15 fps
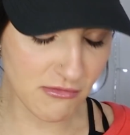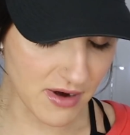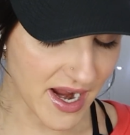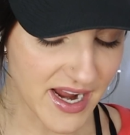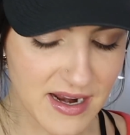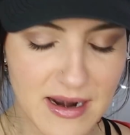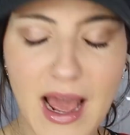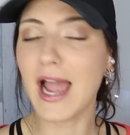All
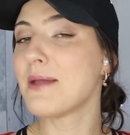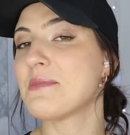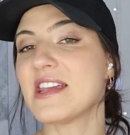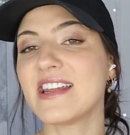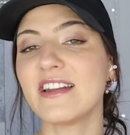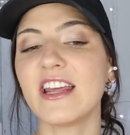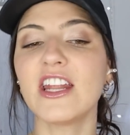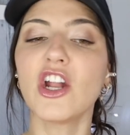right. I
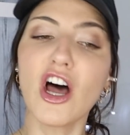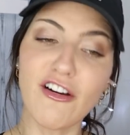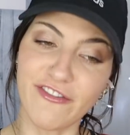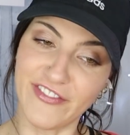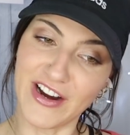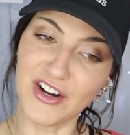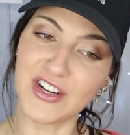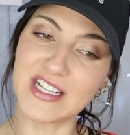mean, in
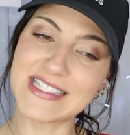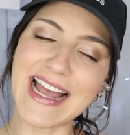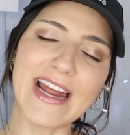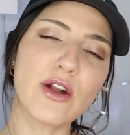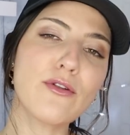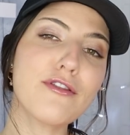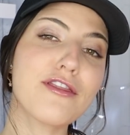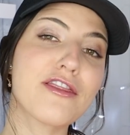all fairness,
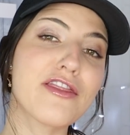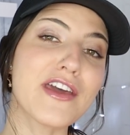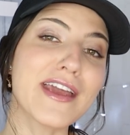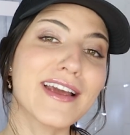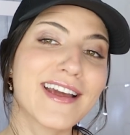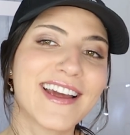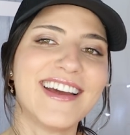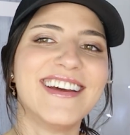I don't
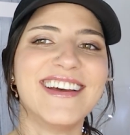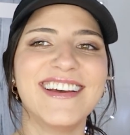think